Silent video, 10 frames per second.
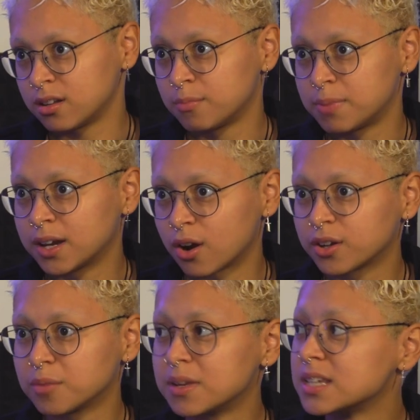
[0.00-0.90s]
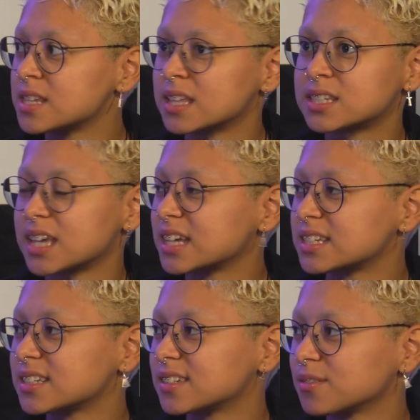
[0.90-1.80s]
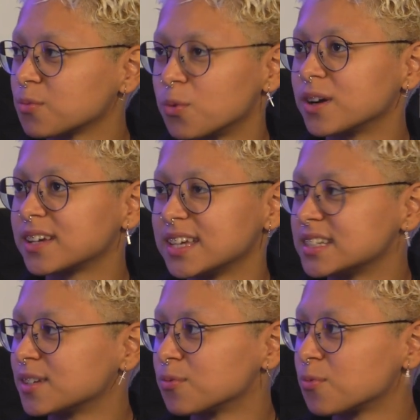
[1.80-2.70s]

A big argument is that sex work isn't